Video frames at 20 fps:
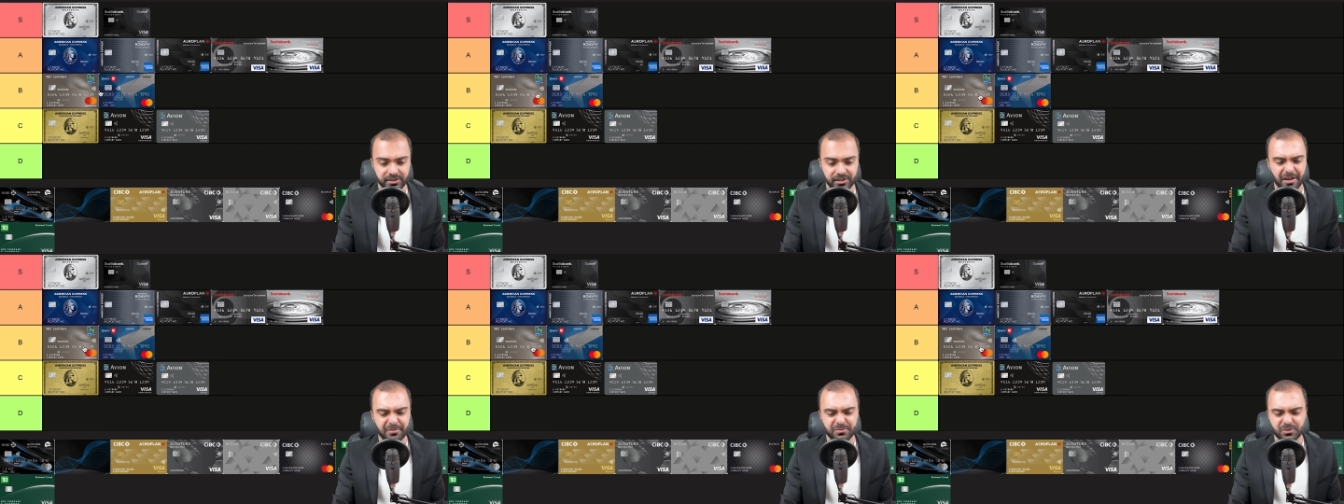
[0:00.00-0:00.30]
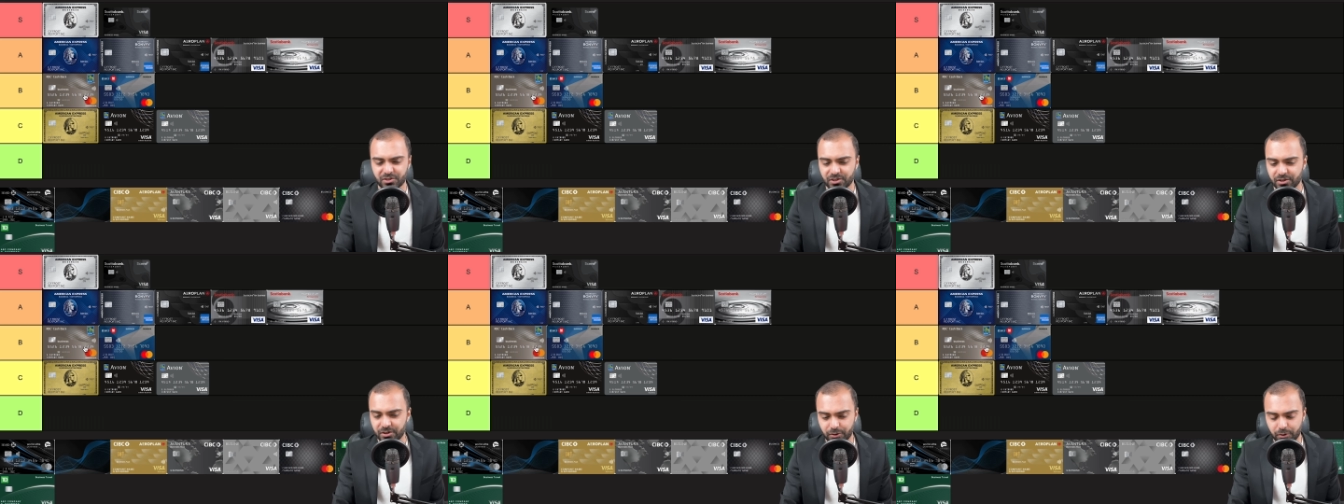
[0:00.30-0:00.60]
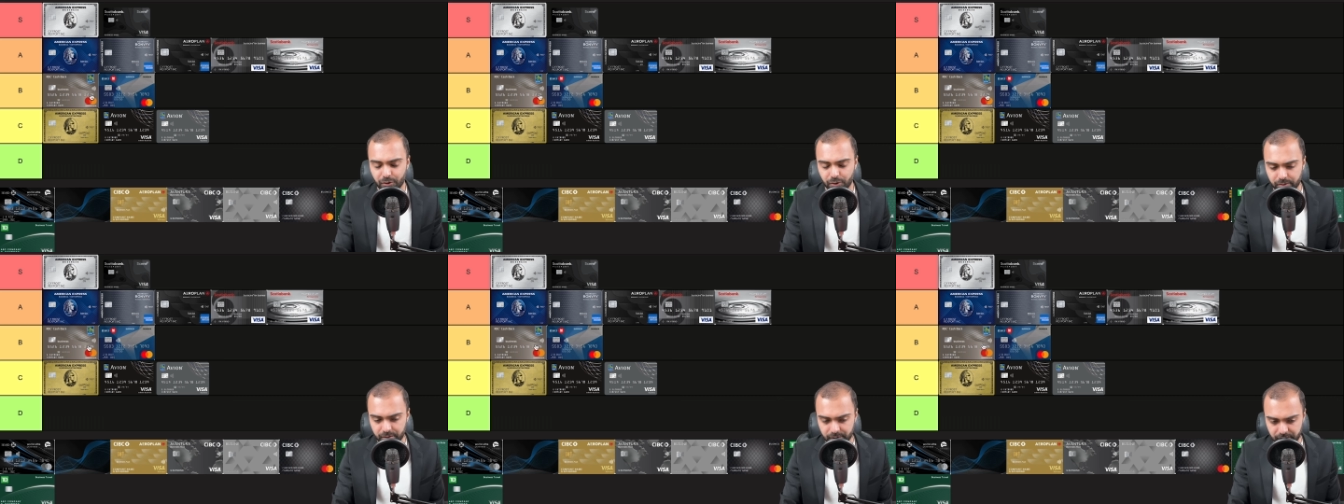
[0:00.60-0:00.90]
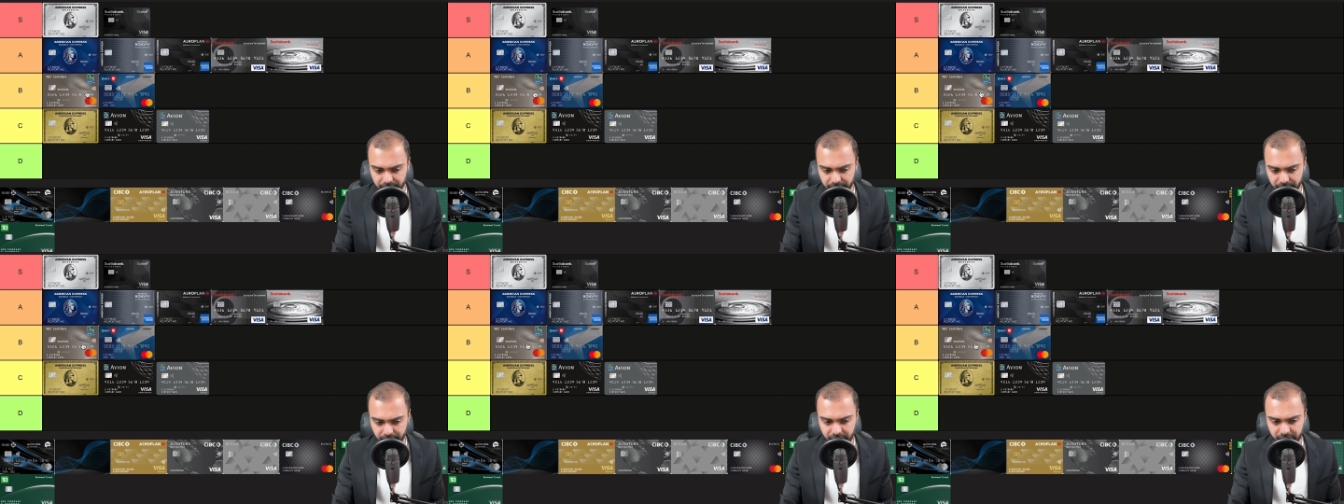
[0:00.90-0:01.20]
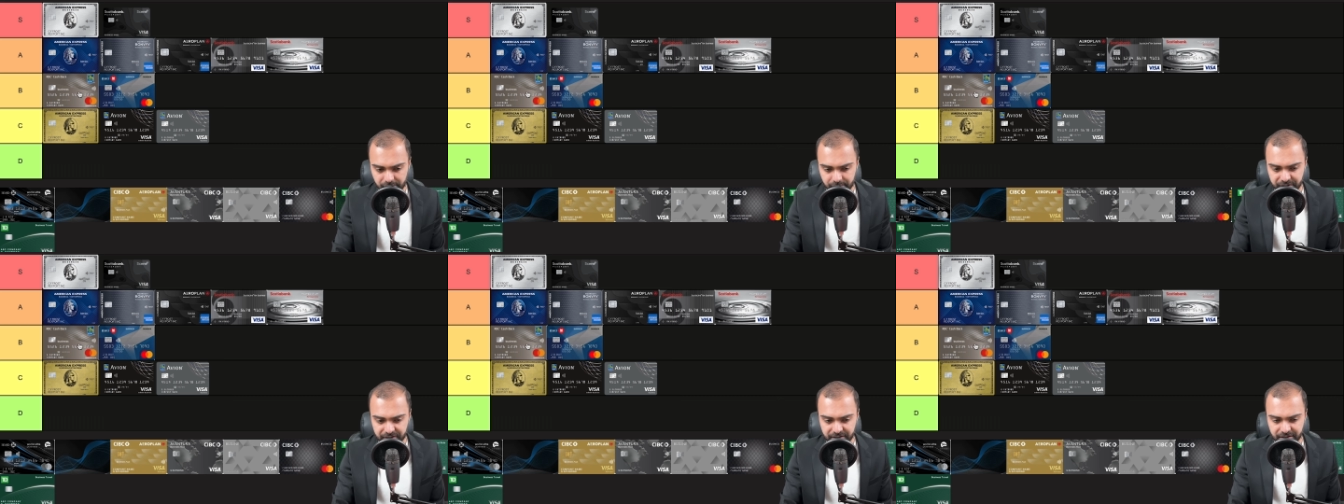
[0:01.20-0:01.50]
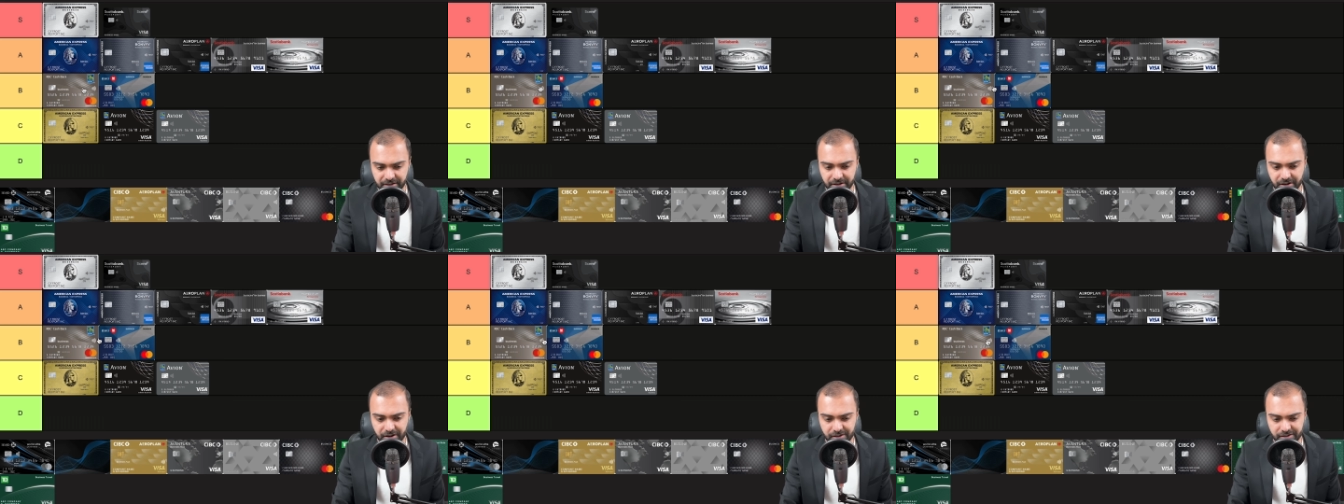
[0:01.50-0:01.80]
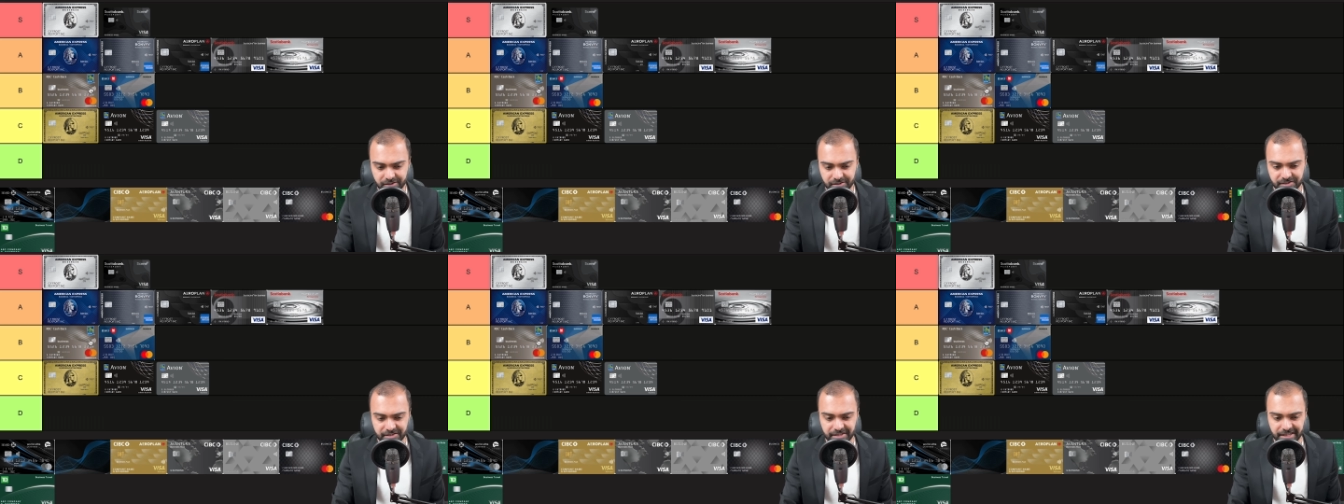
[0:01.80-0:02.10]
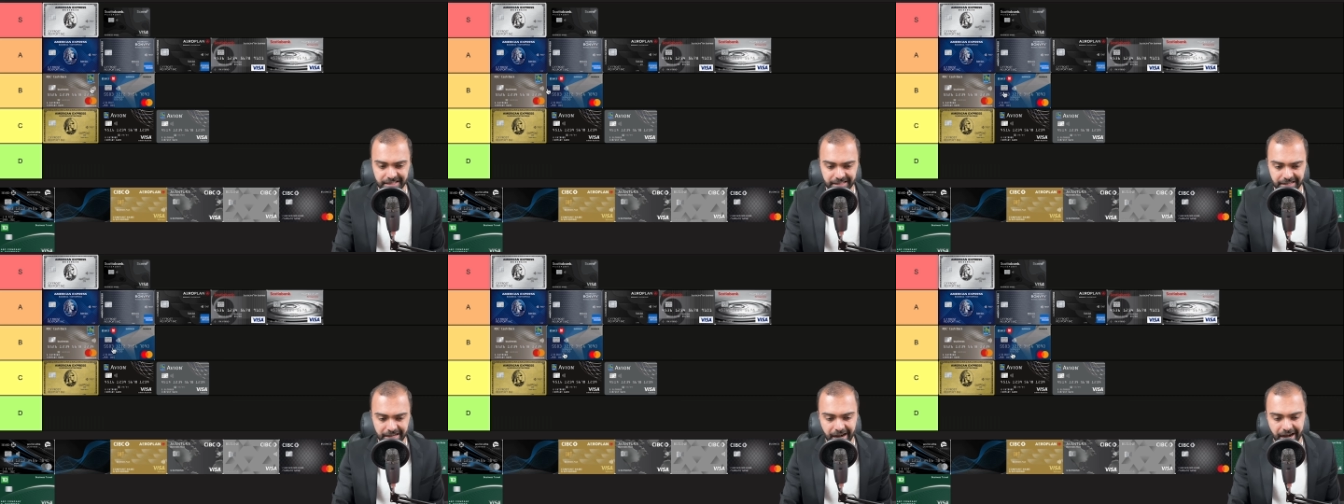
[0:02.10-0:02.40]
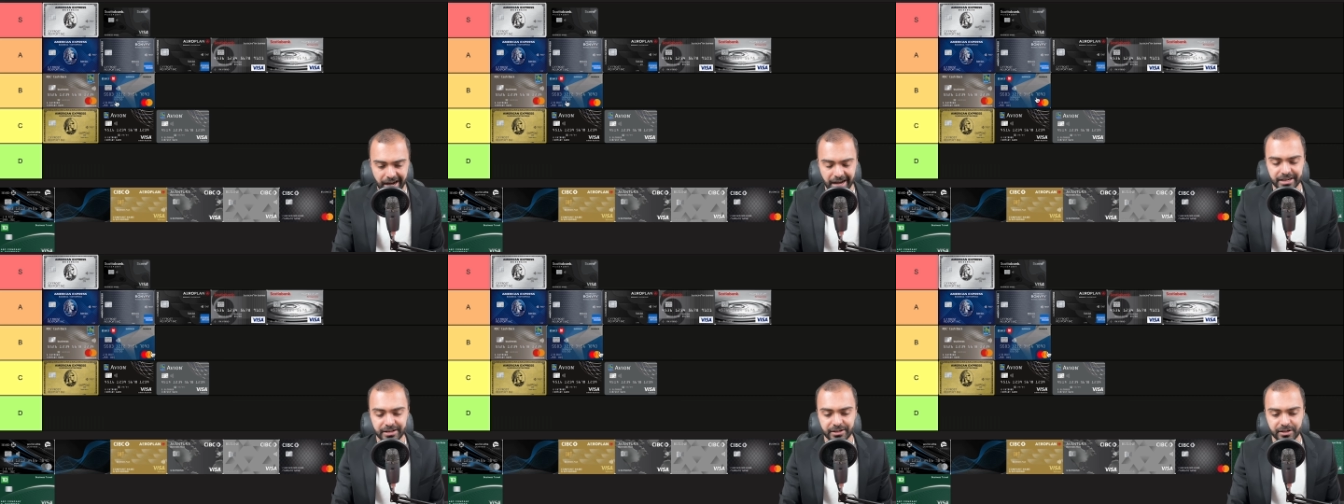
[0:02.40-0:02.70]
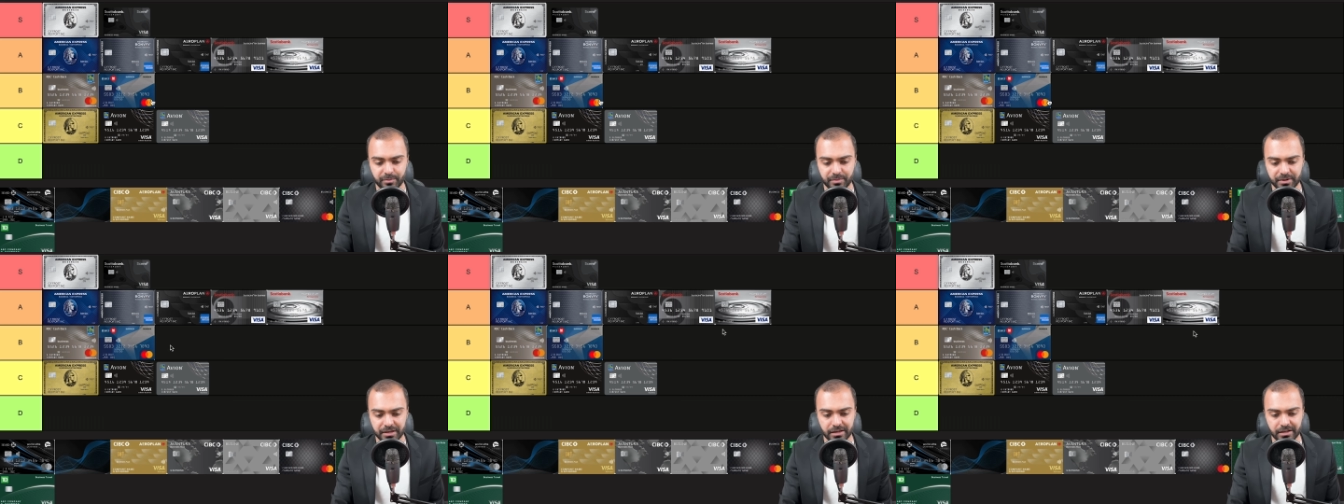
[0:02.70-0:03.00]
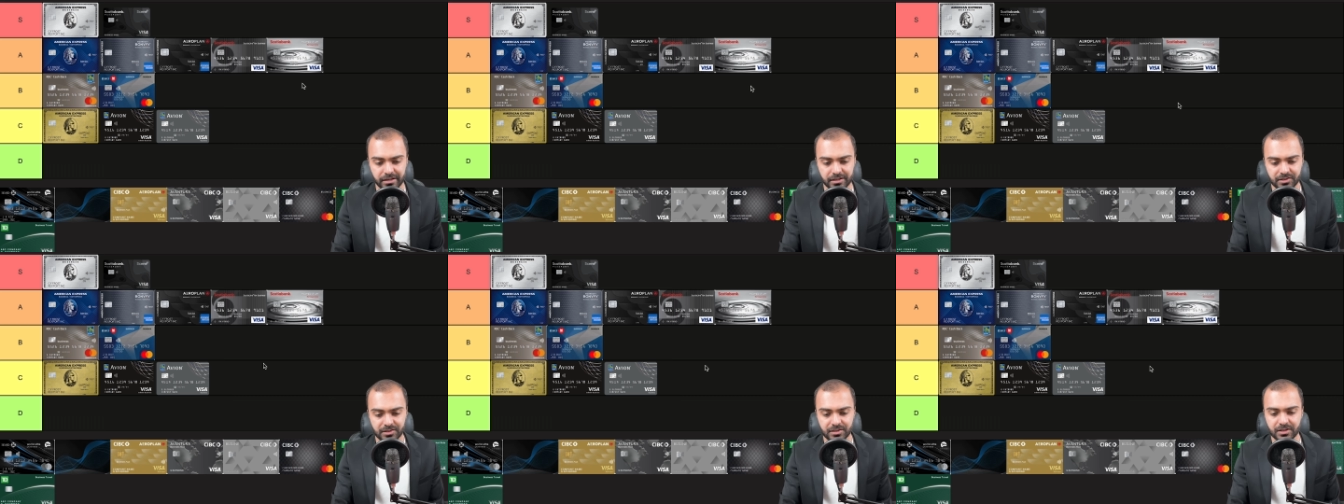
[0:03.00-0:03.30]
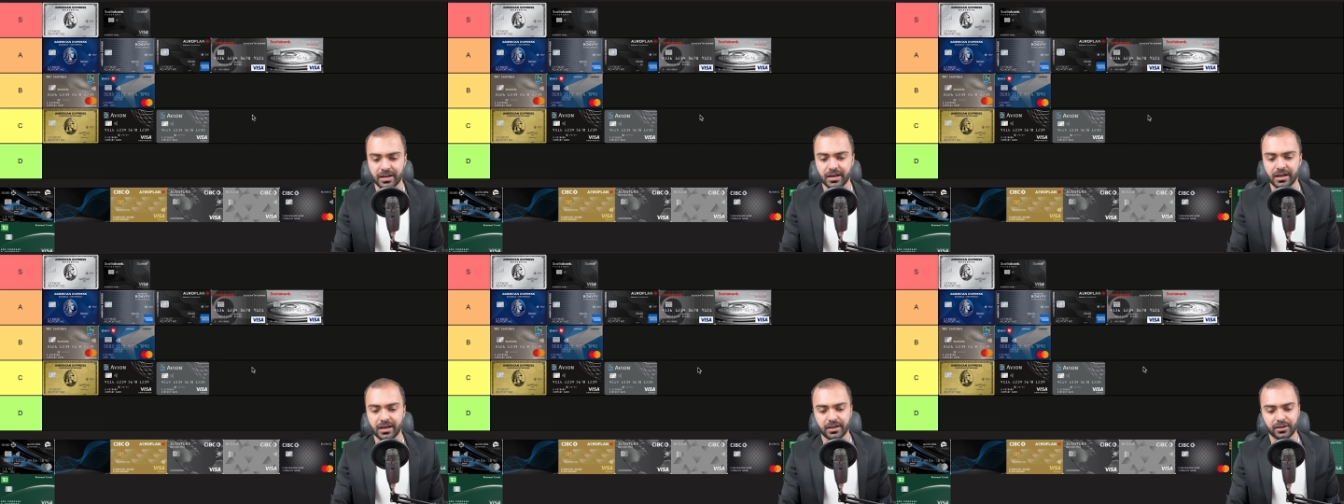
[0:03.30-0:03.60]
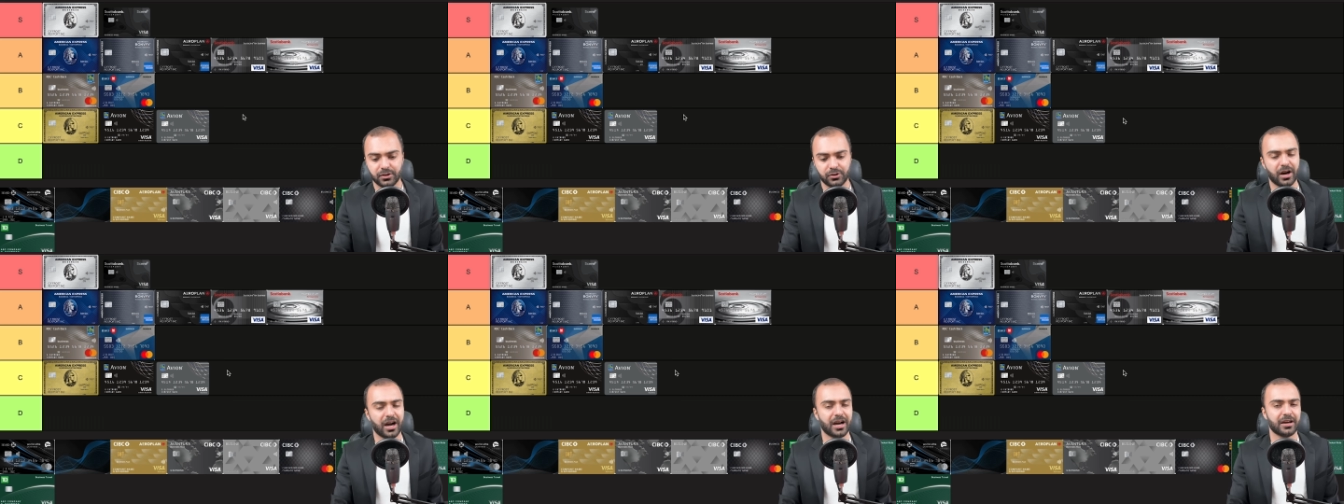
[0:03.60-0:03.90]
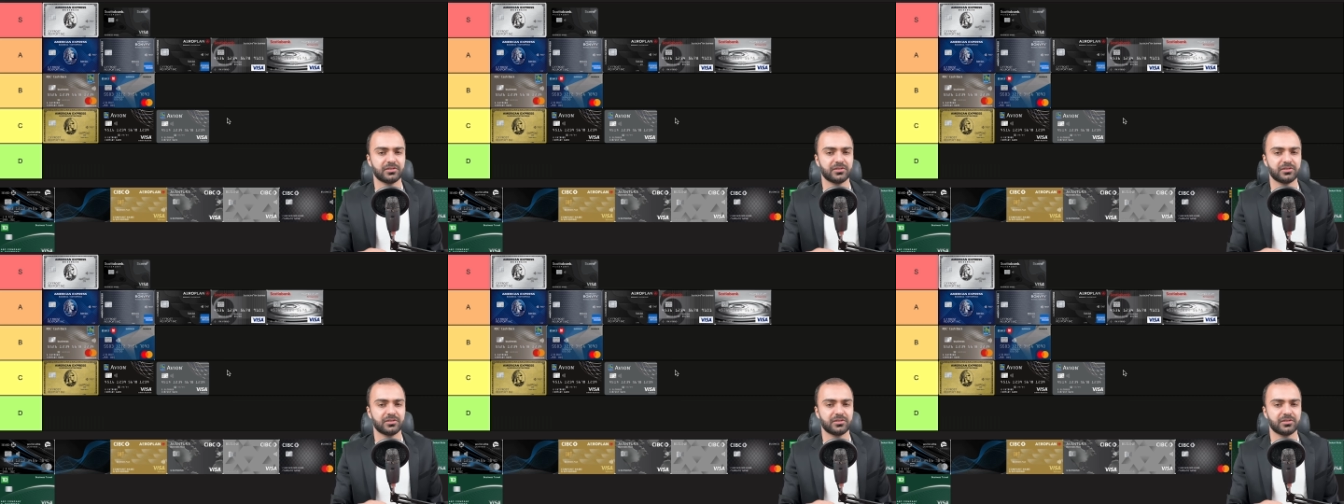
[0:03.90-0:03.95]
I'm just going to go with the RBC card slightly higher because, I